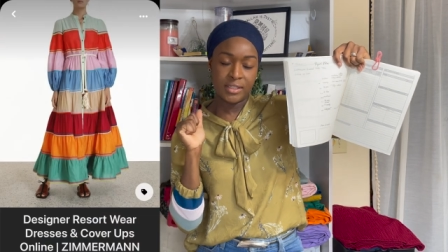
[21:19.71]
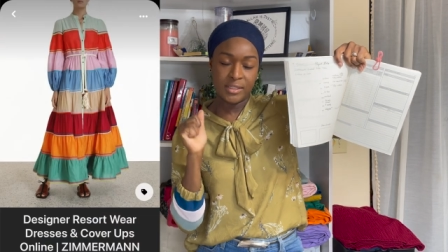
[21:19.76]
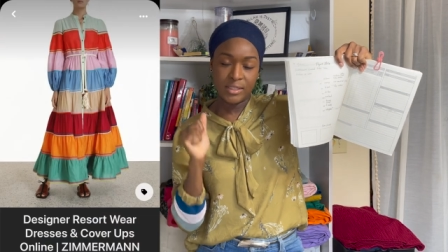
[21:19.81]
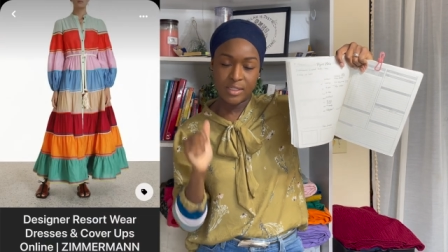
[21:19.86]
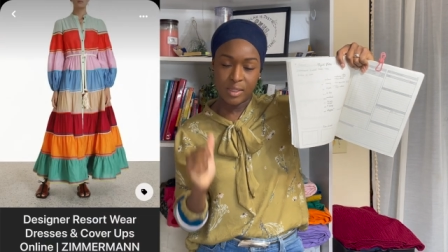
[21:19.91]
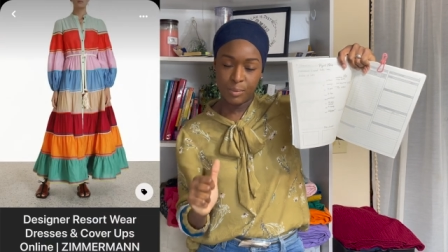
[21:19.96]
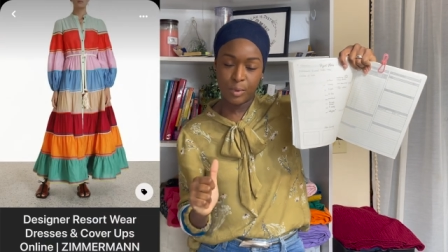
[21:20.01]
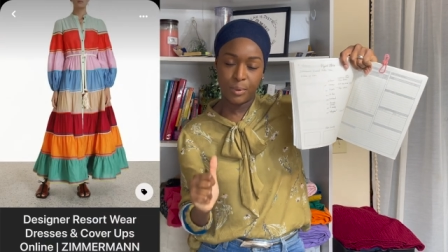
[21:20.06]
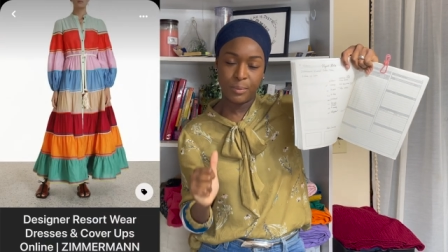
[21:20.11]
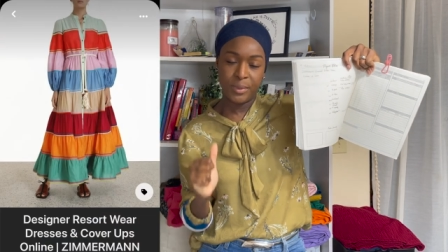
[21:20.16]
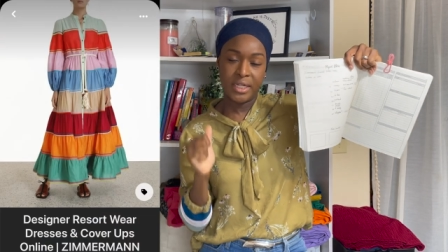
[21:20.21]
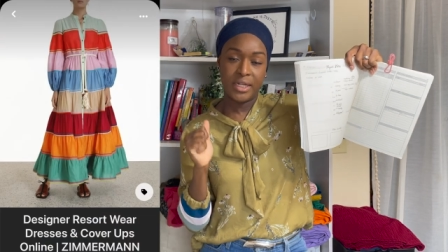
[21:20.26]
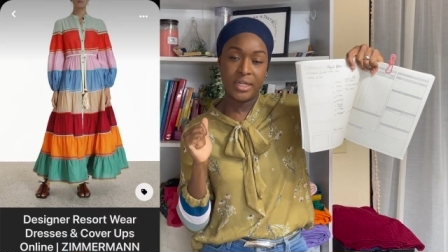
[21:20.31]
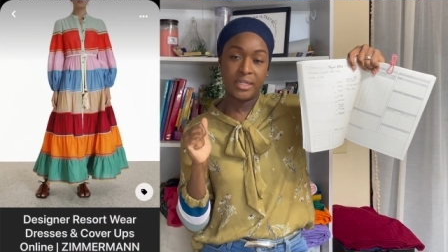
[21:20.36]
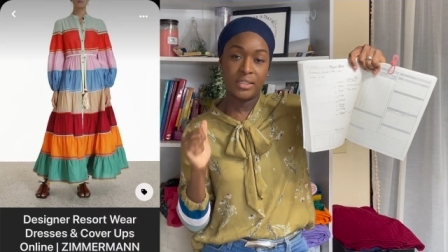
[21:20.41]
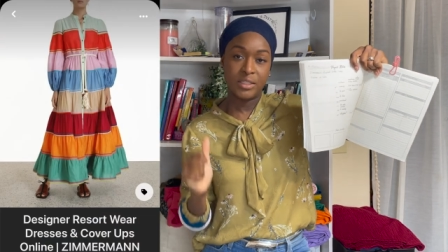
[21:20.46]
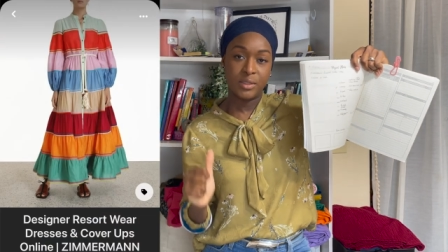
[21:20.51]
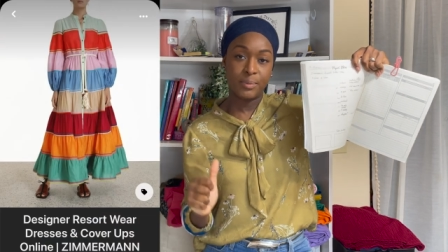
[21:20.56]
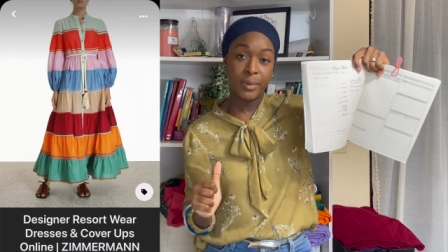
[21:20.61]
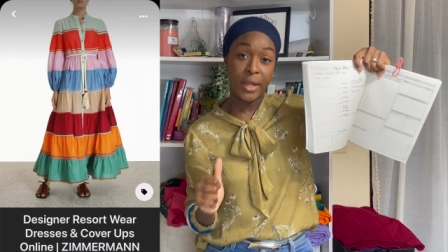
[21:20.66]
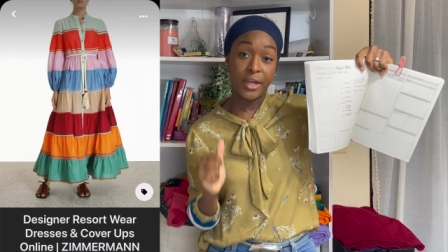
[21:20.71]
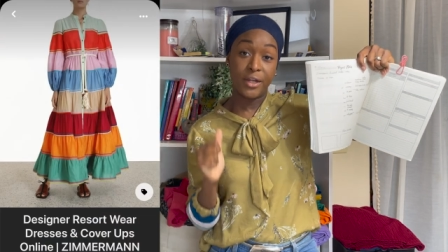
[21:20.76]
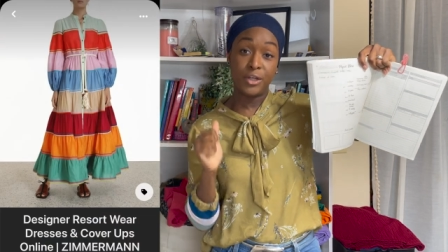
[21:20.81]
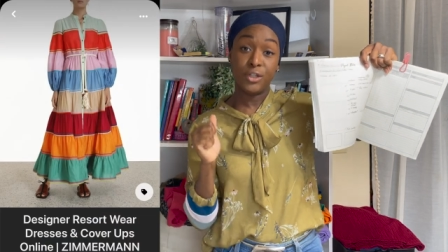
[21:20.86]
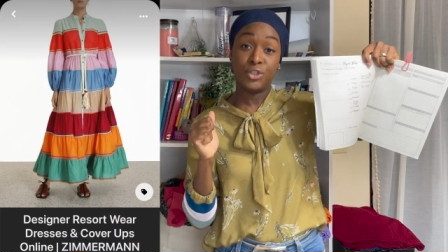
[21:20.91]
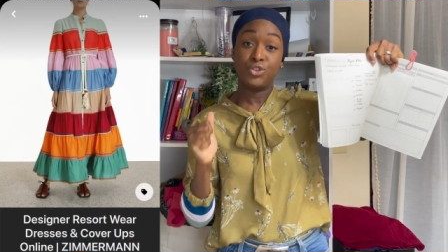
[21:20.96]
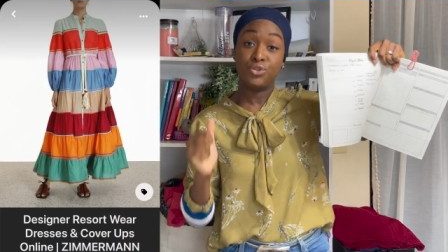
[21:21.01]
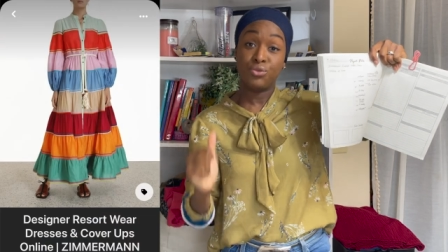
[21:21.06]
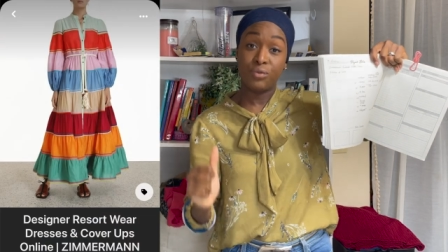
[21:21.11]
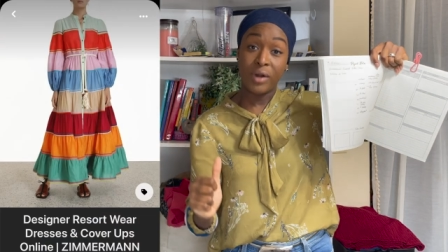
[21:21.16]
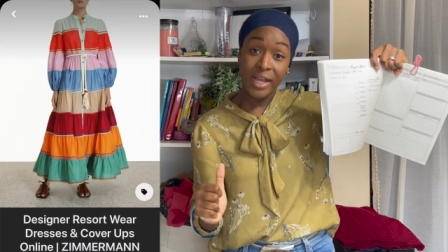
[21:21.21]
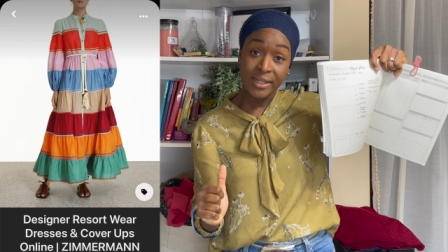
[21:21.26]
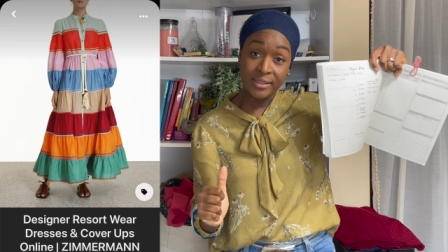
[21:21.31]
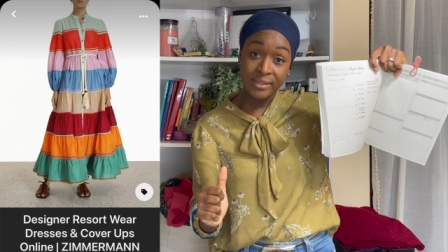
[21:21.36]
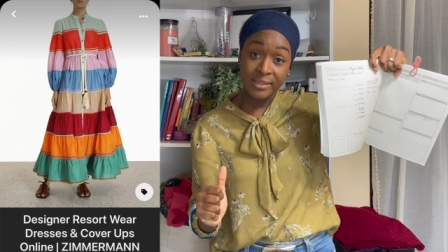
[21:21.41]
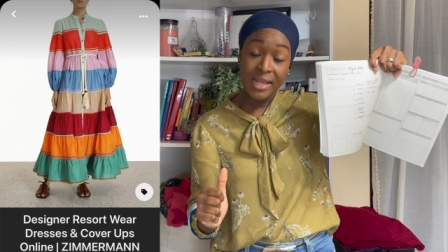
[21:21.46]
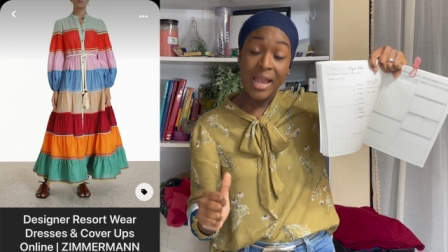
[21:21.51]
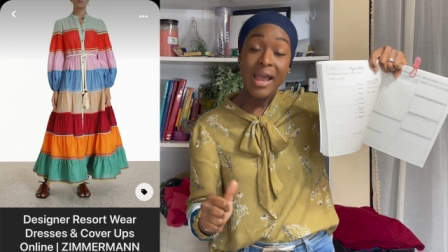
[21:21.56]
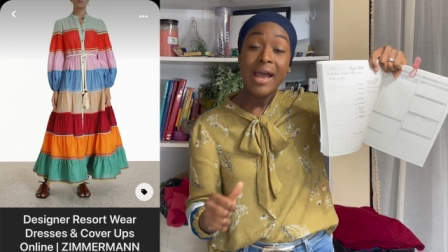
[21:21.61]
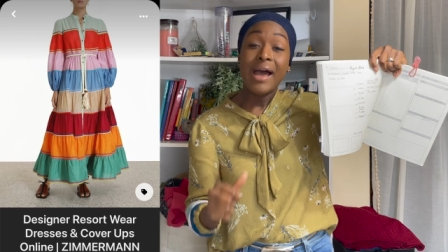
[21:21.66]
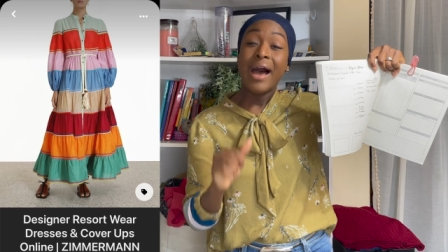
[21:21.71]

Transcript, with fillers: Zimmermann inspired dress.